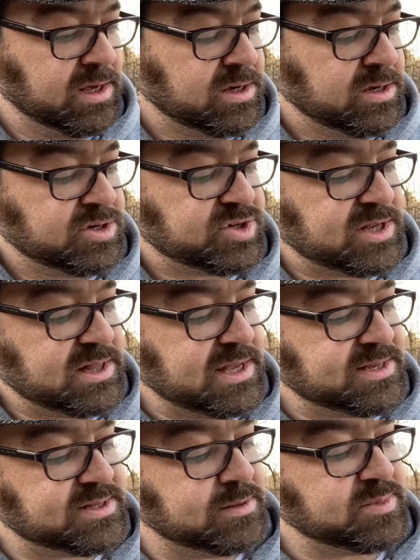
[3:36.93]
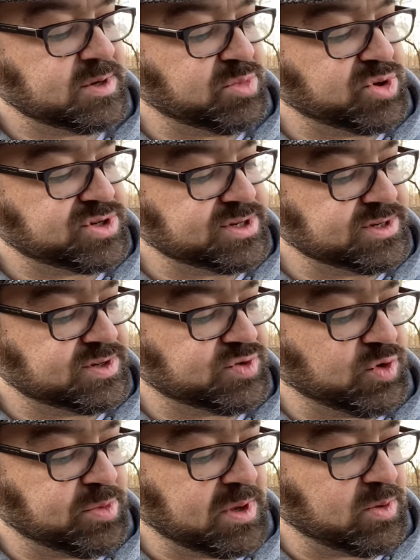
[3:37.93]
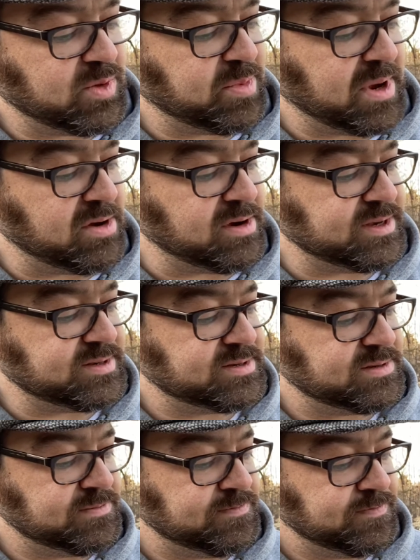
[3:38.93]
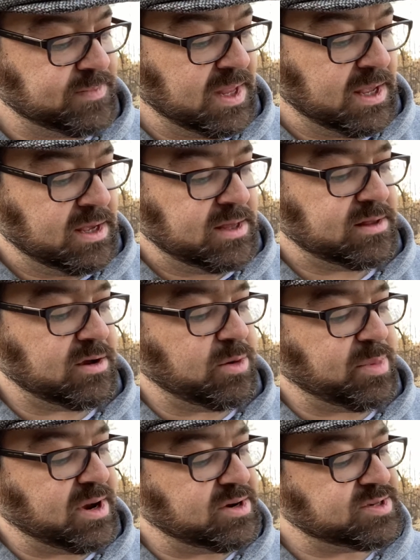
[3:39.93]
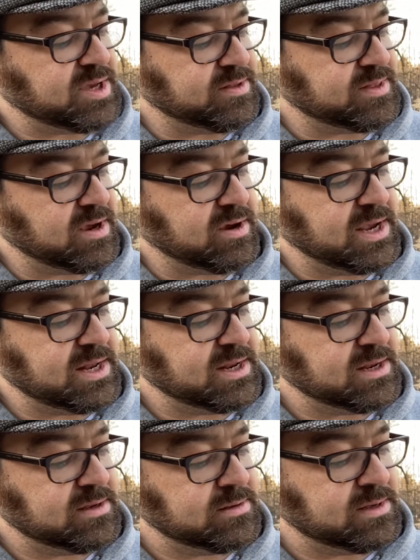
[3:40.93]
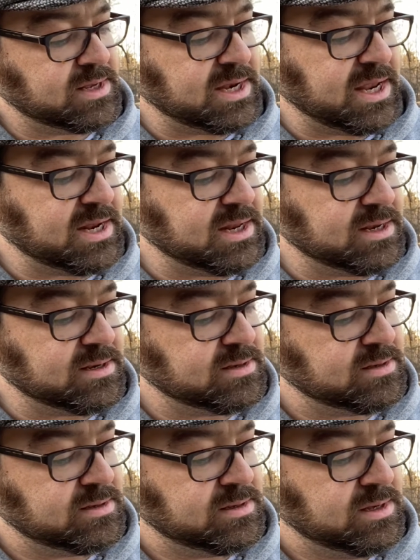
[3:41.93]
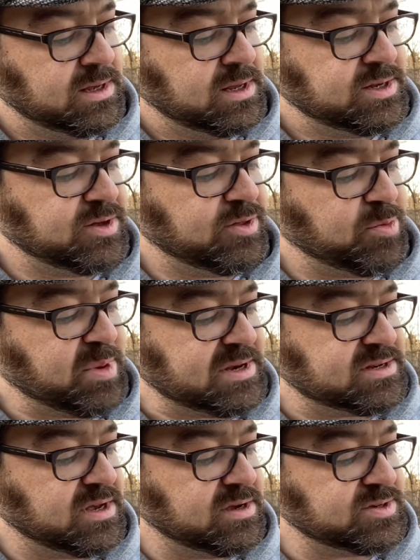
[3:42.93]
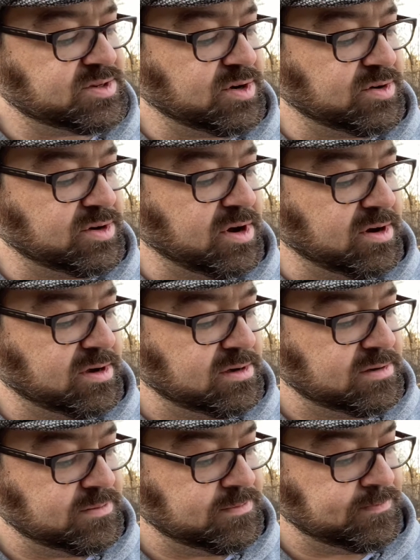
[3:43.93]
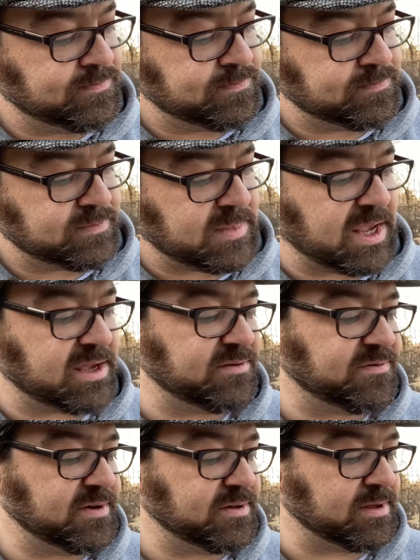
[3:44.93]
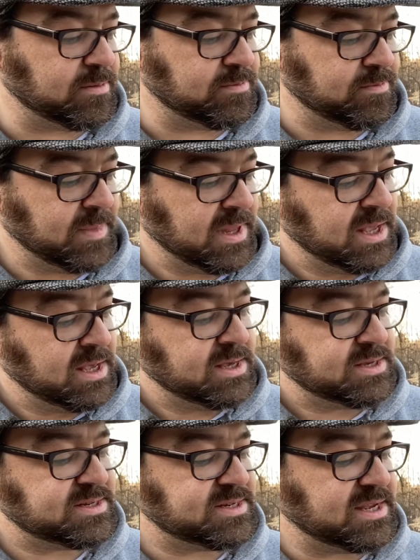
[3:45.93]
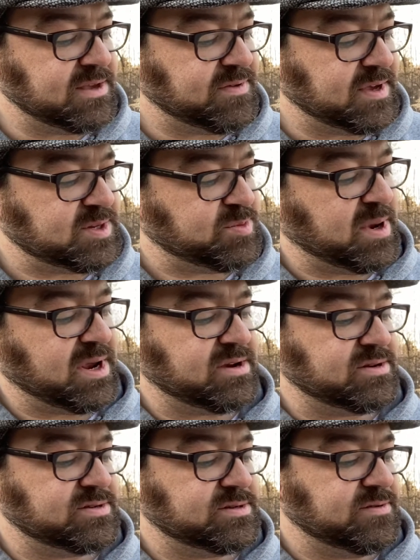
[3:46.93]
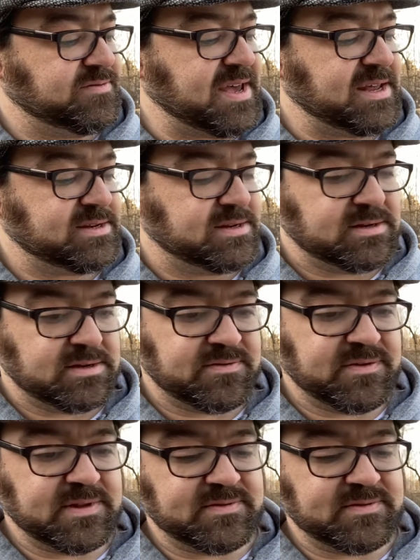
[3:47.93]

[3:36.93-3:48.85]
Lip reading: She leads them to bushes drooping with berries. There are bears out there eating and eating till their pink tongues turn dark. I can feel them, sticky-faced bears, fat and full of